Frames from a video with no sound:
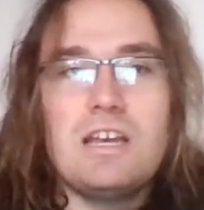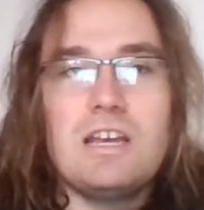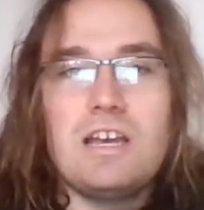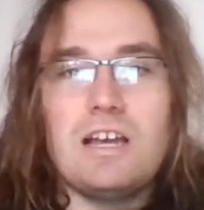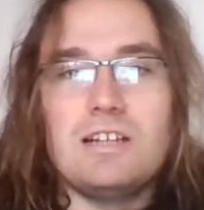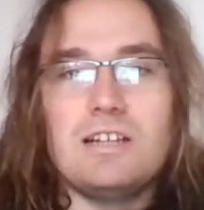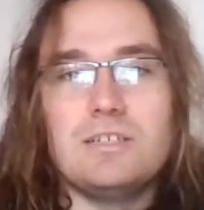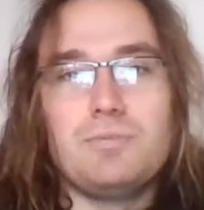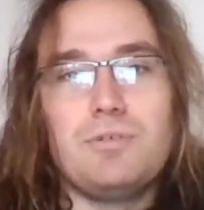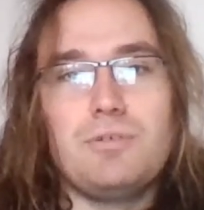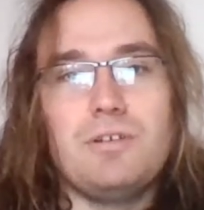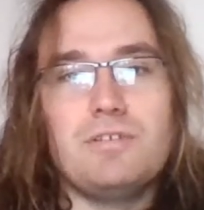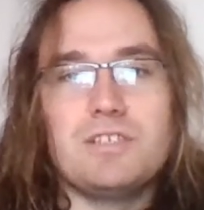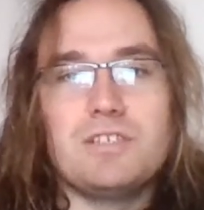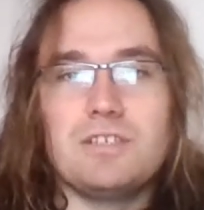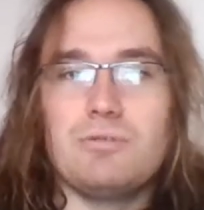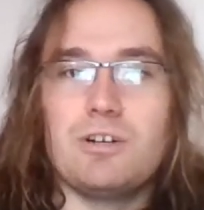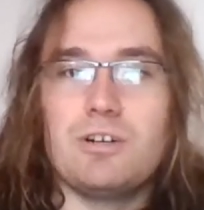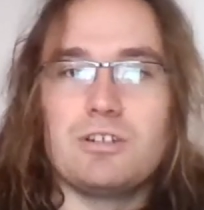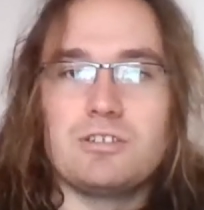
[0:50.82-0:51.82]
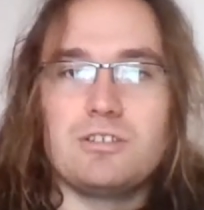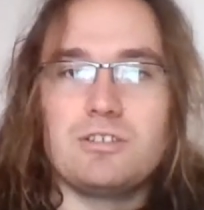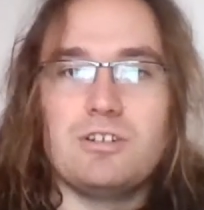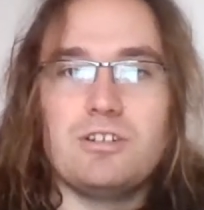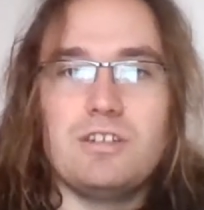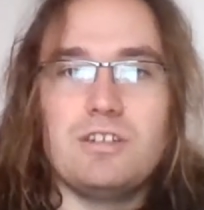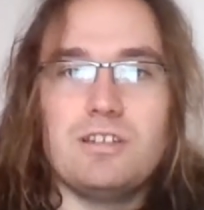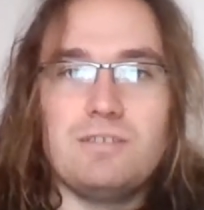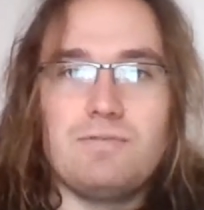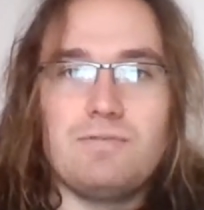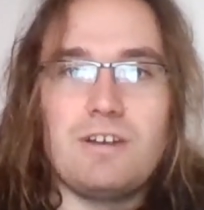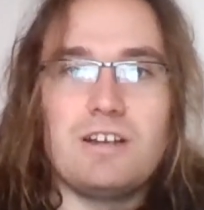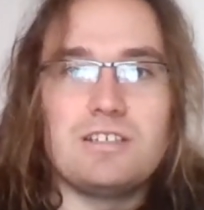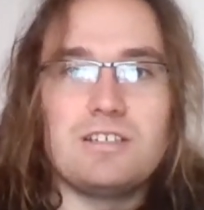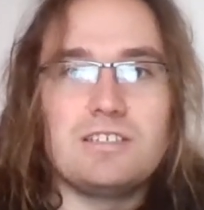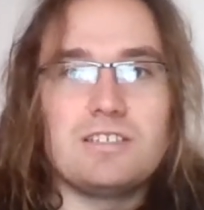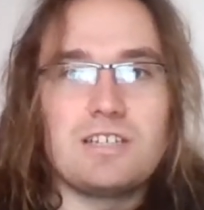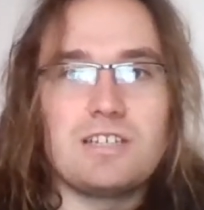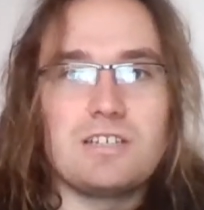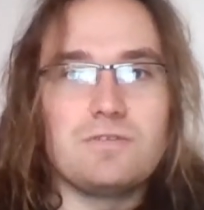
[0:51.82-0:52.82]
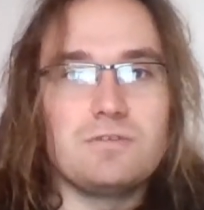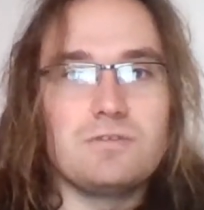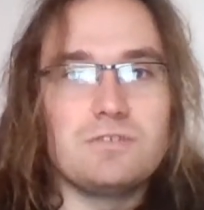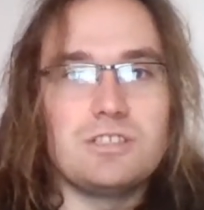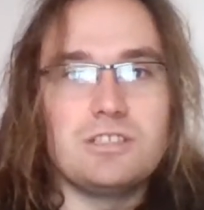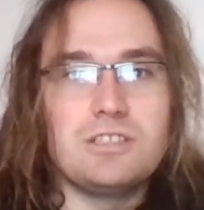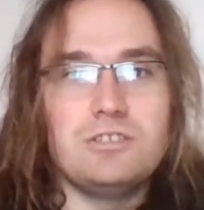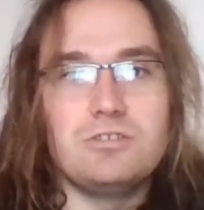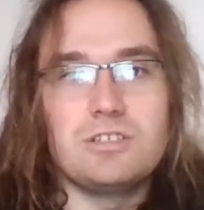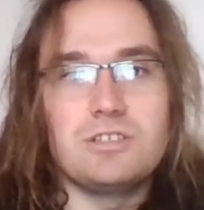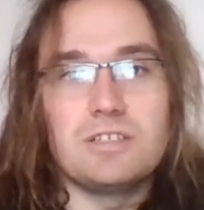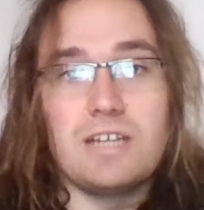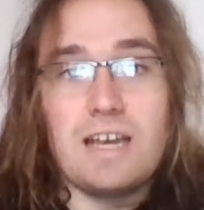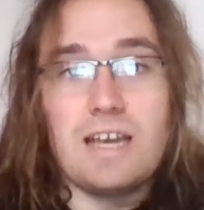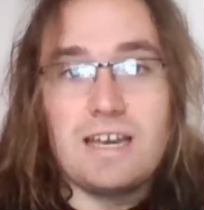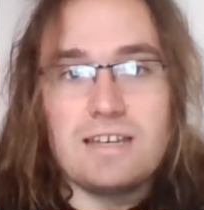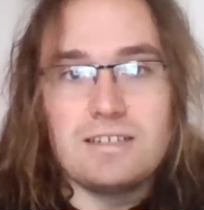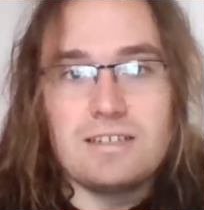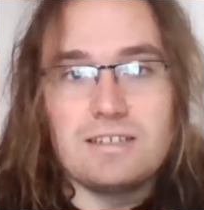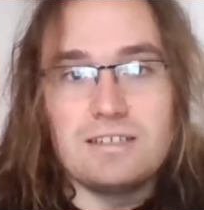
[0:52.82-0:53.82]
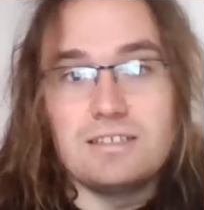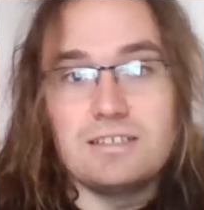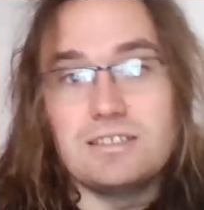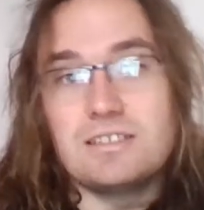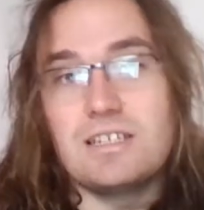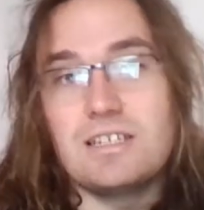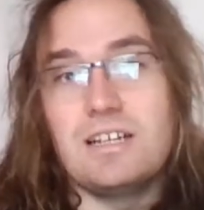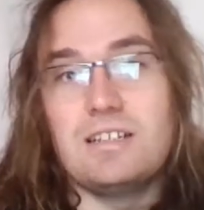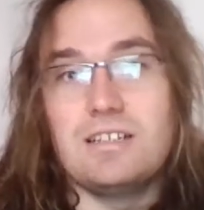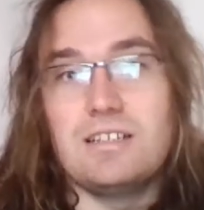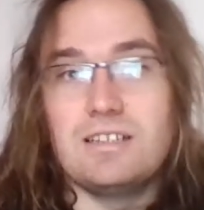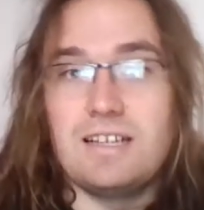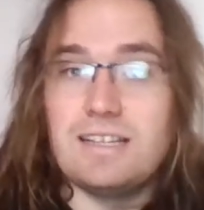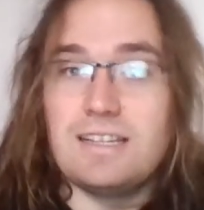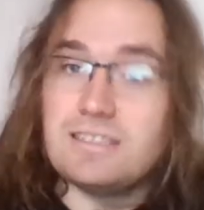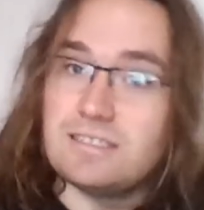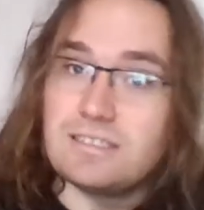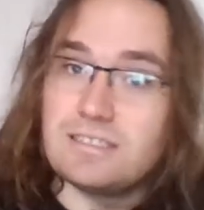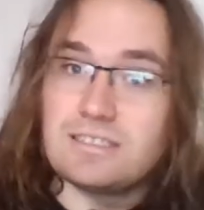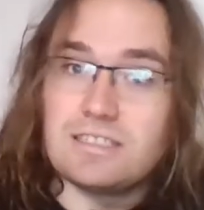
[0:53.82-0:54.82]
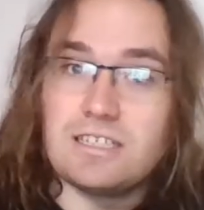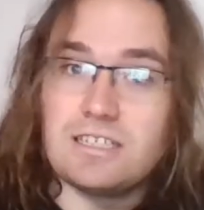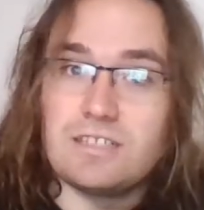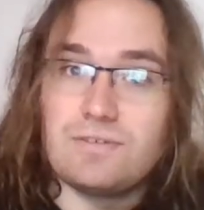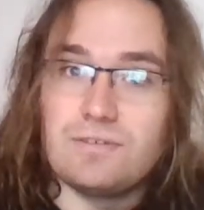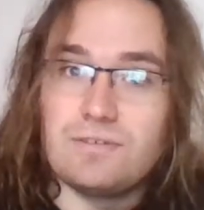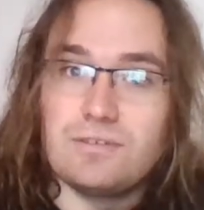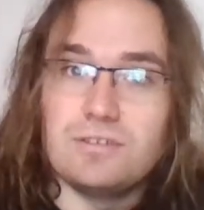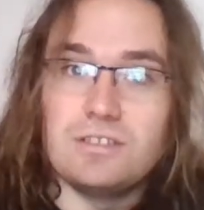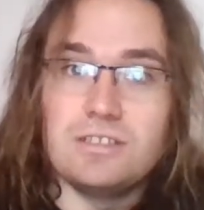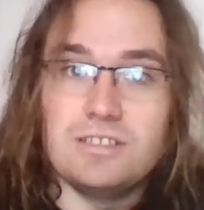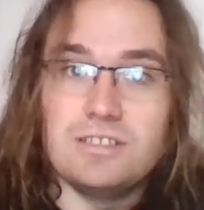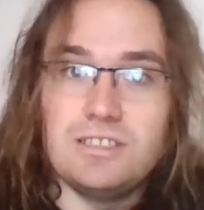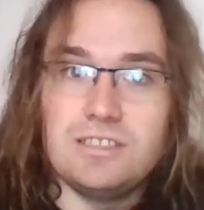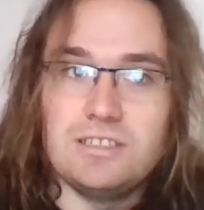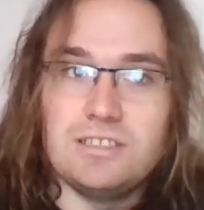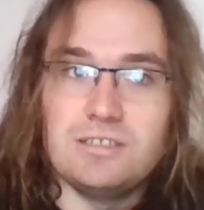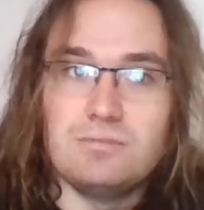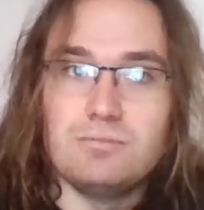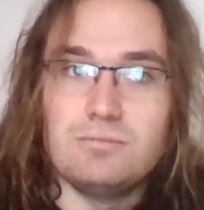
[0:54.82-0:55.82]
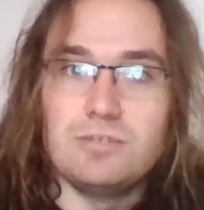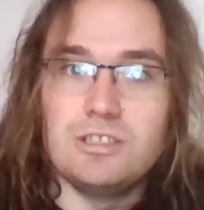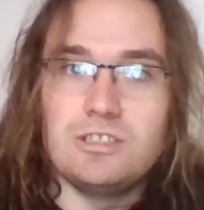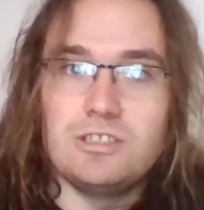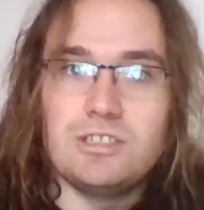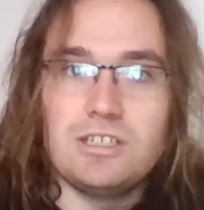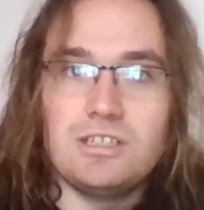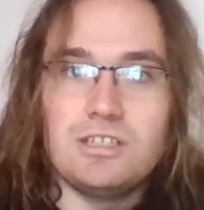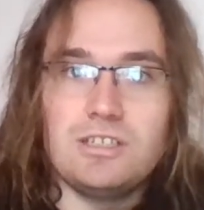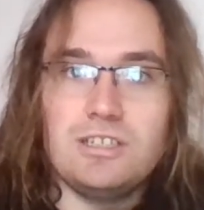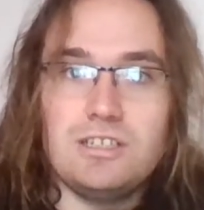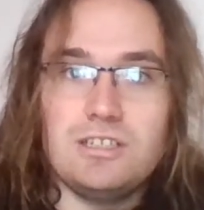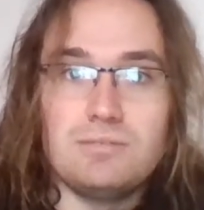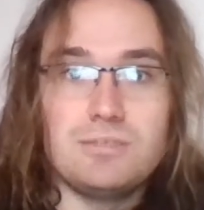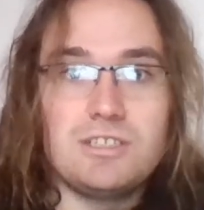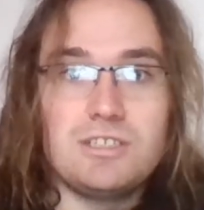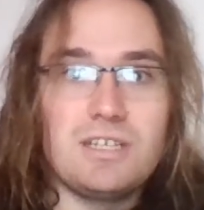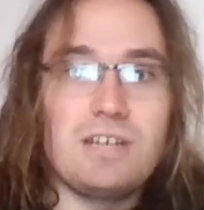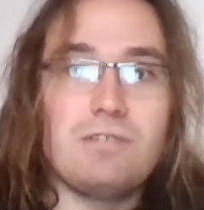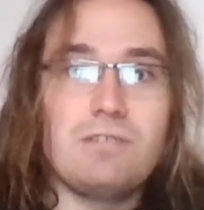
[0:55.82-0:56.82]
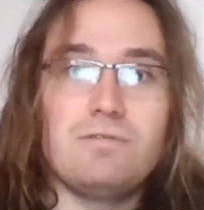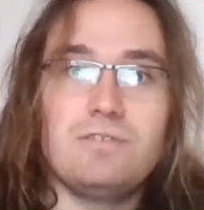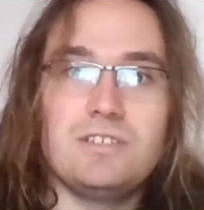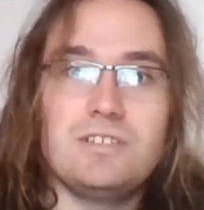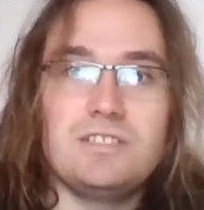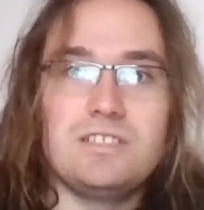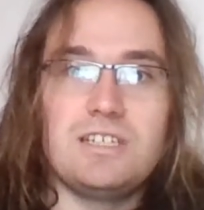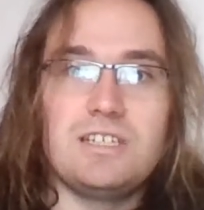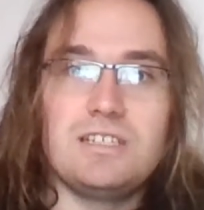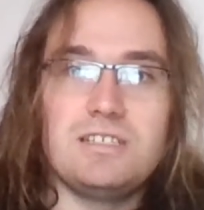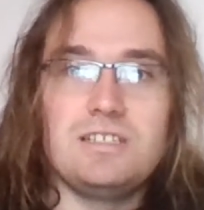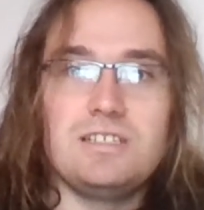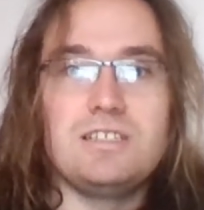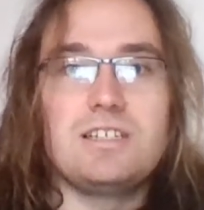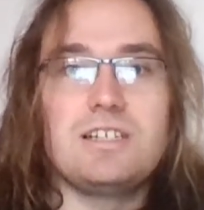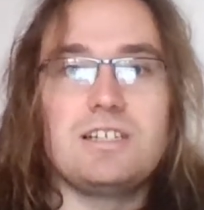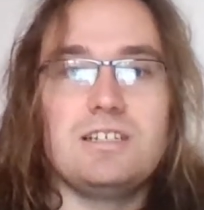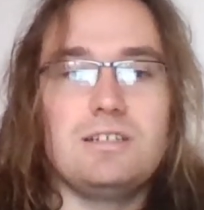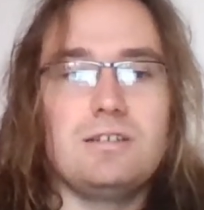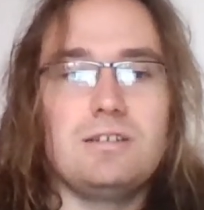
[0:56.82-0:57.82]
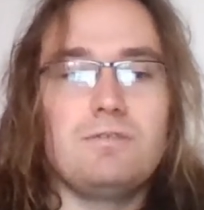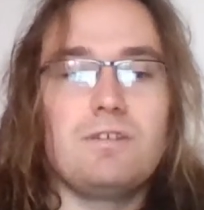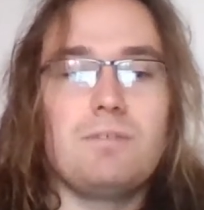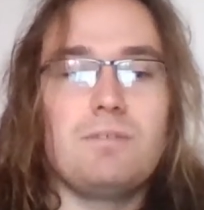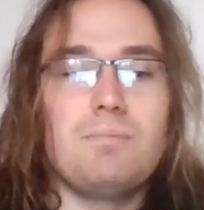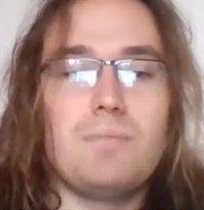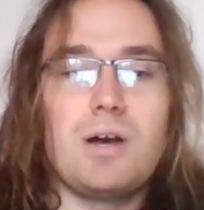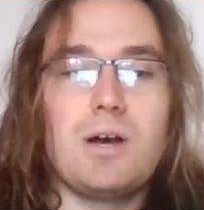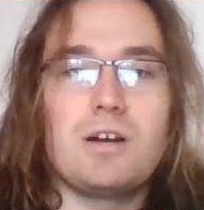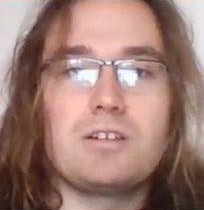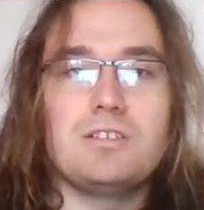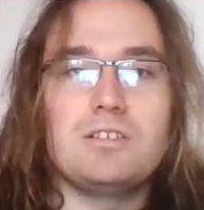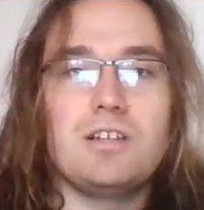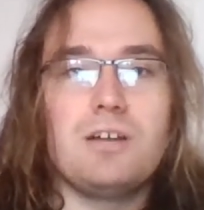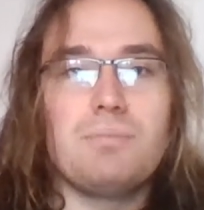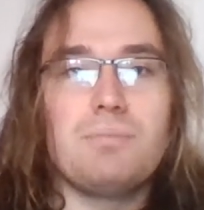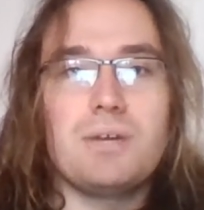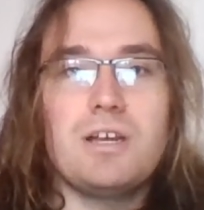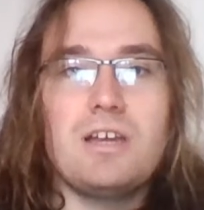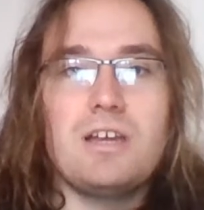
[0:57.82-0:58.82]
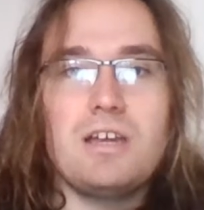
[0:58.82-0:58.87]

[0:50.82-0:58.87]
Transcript: and has previously worked on the very successful District 9 and the slightly less successful Elysium, which he himself has said he kind of mucked up.